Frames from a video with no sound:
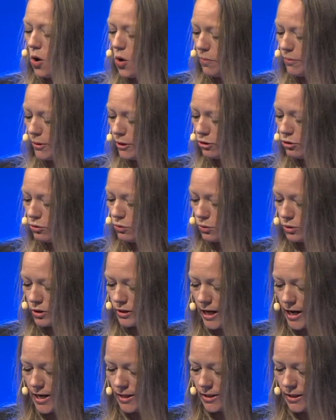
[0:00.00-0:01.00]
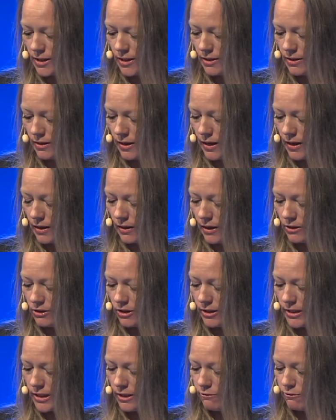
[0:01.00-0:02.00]
Open source data
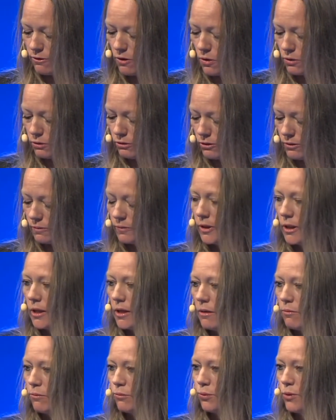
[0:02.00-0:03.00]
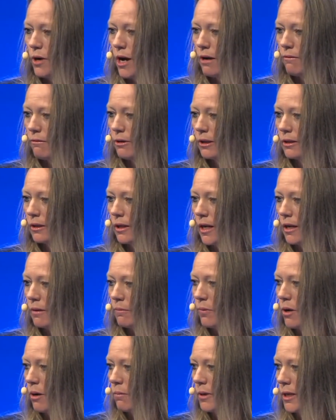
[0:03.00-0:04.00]
as a default, private
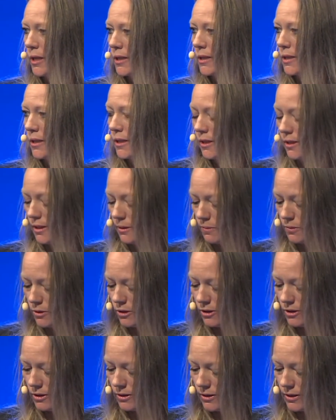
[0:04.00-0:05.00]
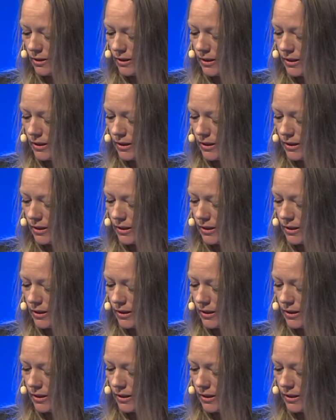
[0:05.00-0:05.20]
and public systems,